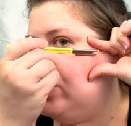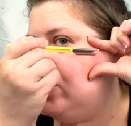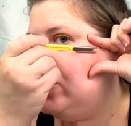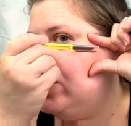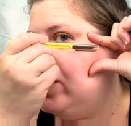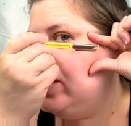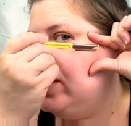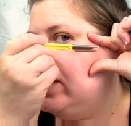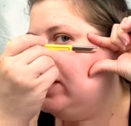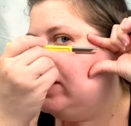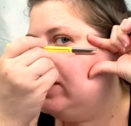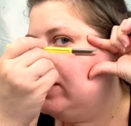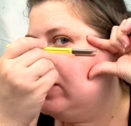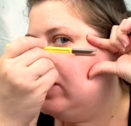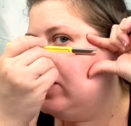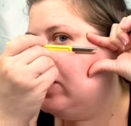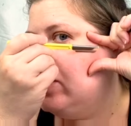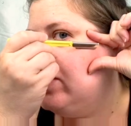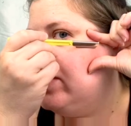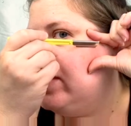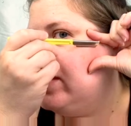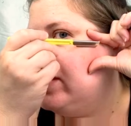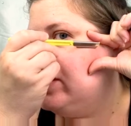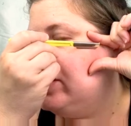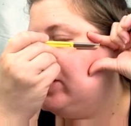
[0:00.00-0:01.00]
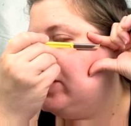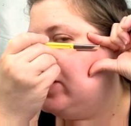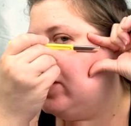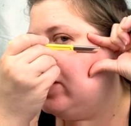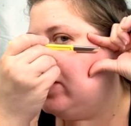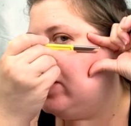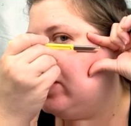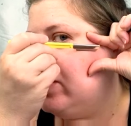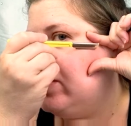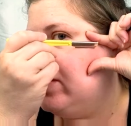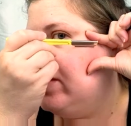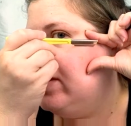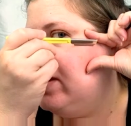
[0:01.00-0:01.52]
just going
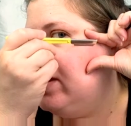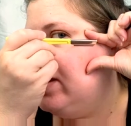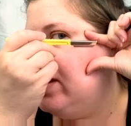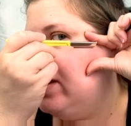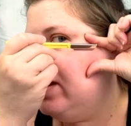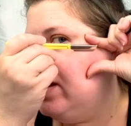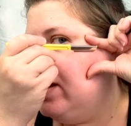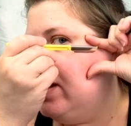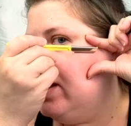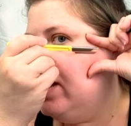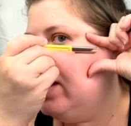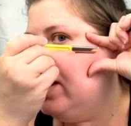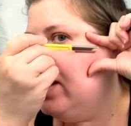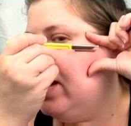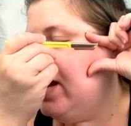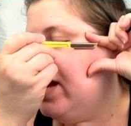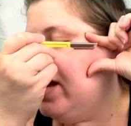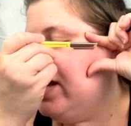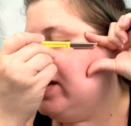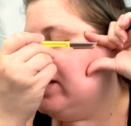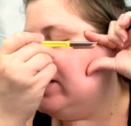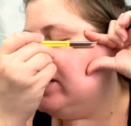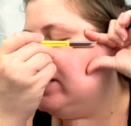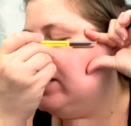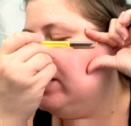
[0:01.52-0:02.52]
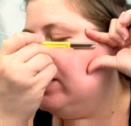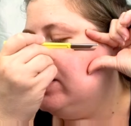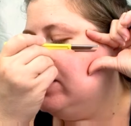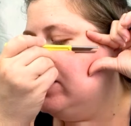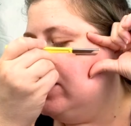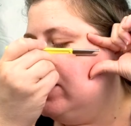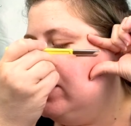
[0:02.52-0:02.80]
to, in